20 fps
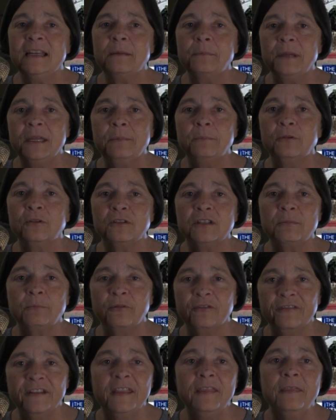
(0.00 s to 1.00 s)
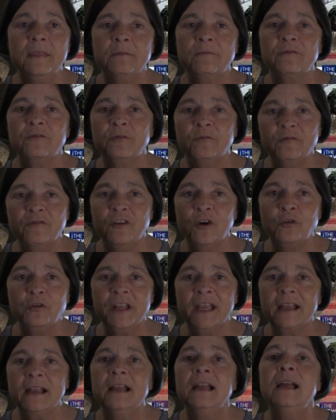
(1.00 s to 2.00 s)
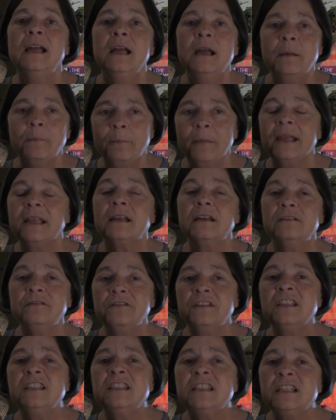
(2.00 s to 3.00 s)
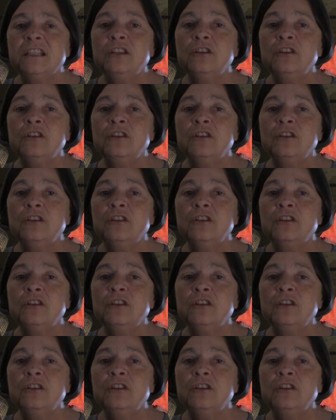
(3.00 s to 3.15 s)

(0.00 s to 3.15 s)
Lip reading: people to prevent them from voting, by convincing